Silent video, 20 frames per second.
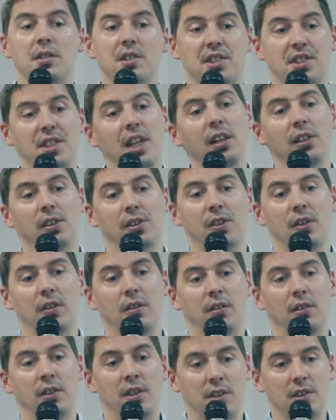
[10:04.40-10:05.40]
CELT,
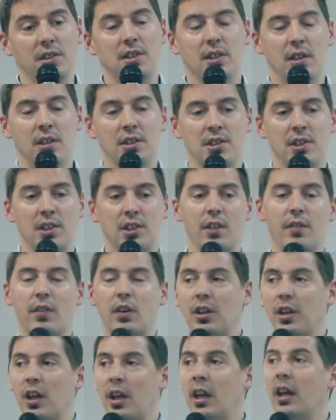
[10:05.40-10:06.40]
the
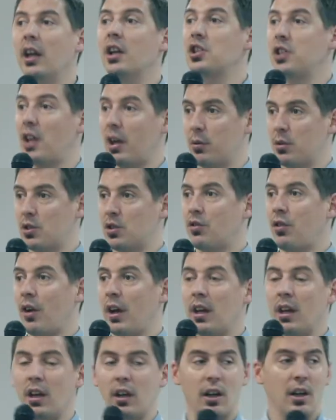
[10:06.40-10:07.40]
Certificate in English Language
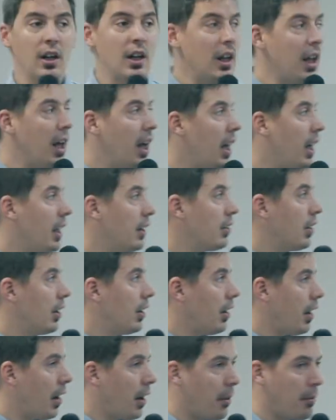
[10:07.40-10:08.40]
Training. And
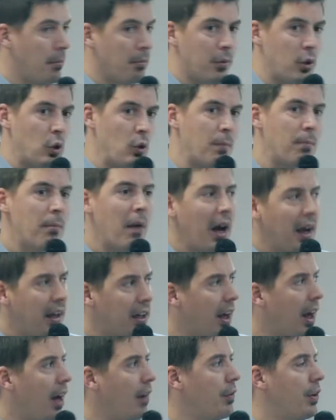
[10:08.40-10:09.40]
you might
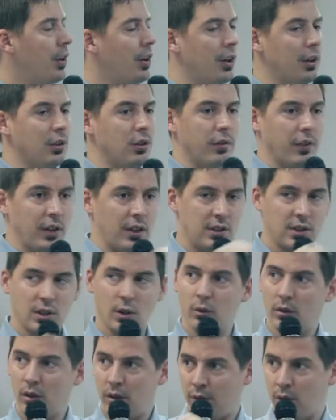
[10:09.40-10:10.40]
have heard of it,
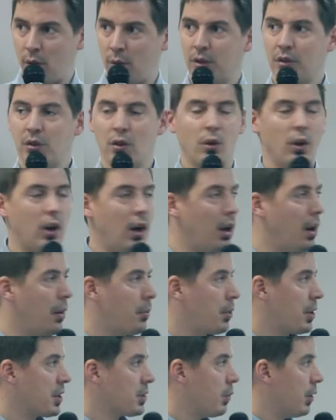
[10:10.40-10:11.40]
so if you want to
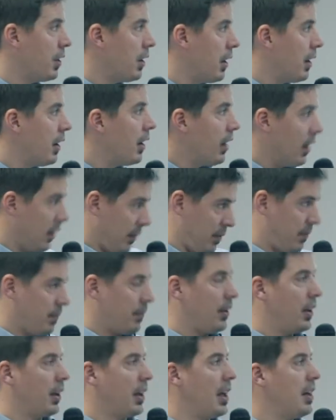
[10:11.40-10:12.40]
press one
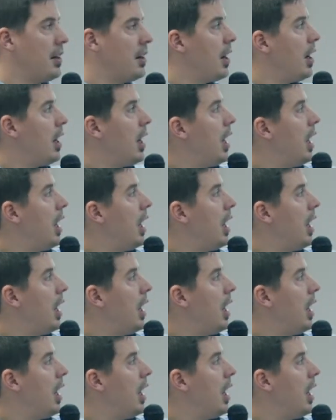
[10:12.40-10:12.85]
again.